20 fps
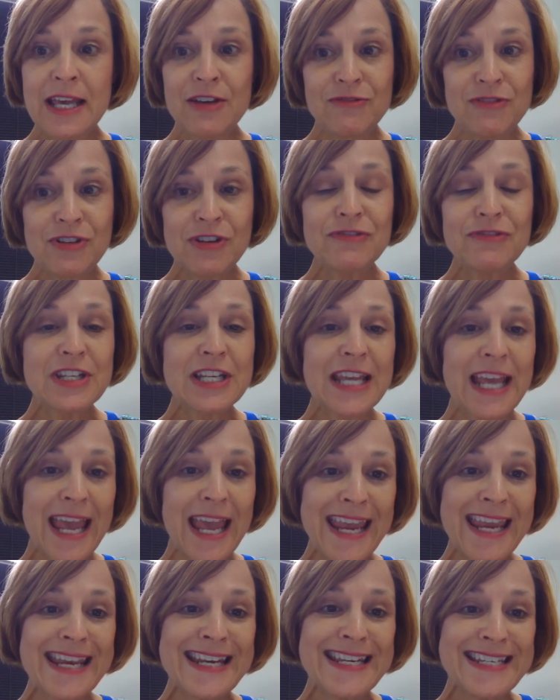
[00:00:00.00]

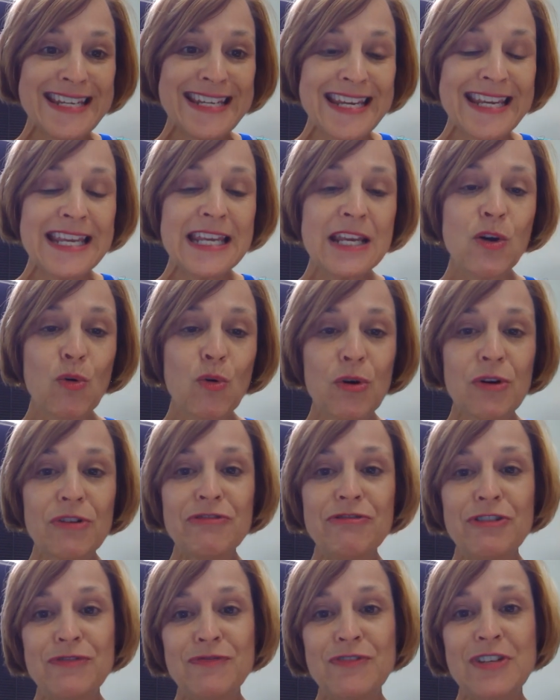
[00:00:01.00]
AD or
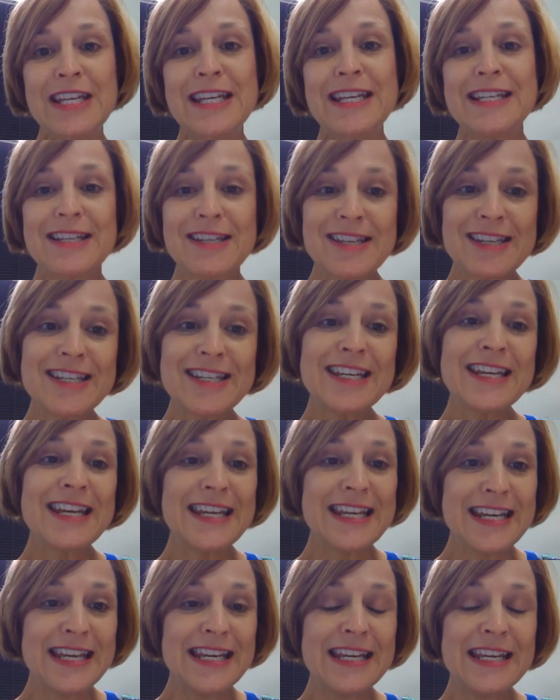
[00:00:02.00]
50
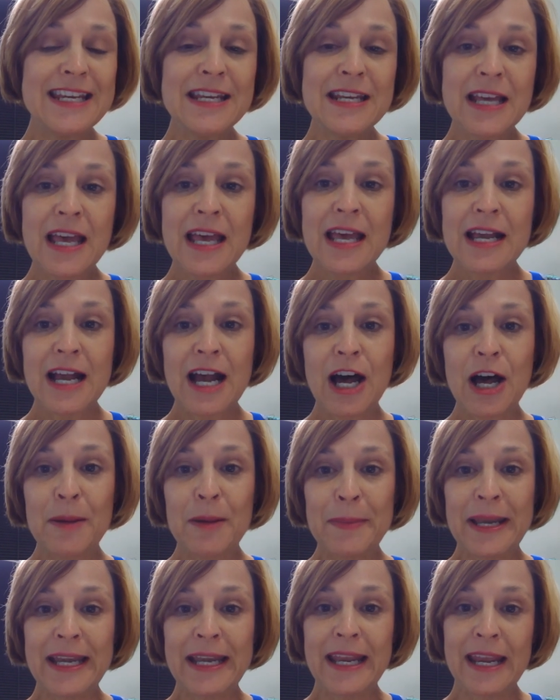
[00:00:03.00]
CE,
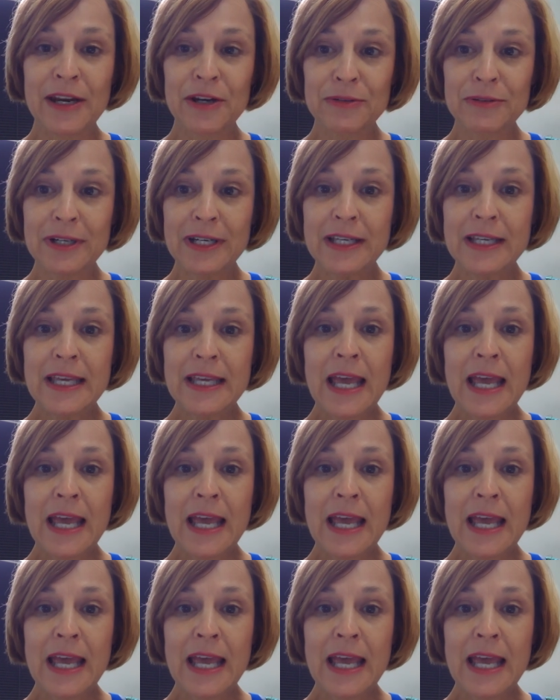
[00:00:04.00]
Common Era,